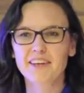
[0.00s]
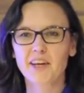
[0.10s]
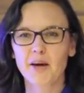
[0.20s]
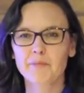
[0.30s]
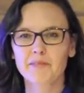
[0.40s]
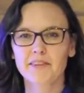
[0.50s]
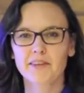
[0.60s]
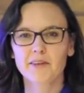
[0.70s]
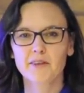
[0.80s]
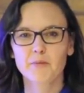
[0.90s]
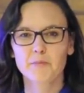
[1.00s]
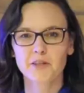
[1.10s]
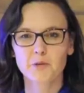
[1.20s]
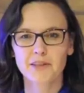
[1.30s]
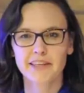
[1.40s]
The
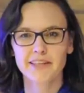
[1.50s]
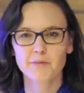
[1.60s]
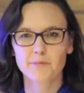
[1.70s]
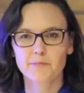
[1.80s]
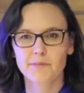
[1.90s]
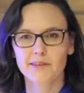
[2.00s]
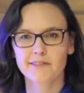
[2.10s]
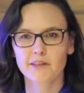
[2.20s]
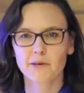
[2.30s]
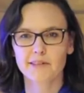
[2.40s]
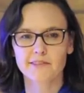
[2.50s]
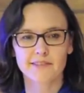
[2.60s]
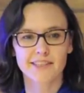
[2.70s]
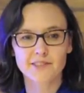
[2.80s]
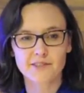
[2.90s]
pill-related PCOS is
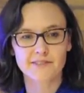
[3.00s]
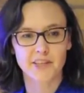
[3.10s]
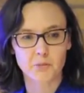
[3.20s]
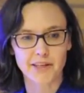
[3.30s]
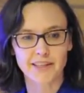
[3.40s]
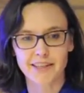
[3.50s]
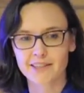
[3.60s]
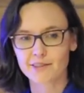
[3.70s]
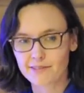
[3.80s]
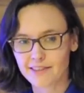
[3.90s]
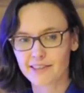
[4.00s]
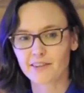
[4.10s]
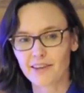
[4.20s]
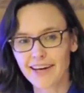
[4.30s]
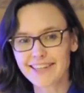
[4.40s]
an interesting one, and I do see it a
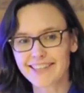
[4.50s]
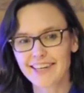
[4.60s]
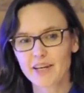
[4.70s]
lot,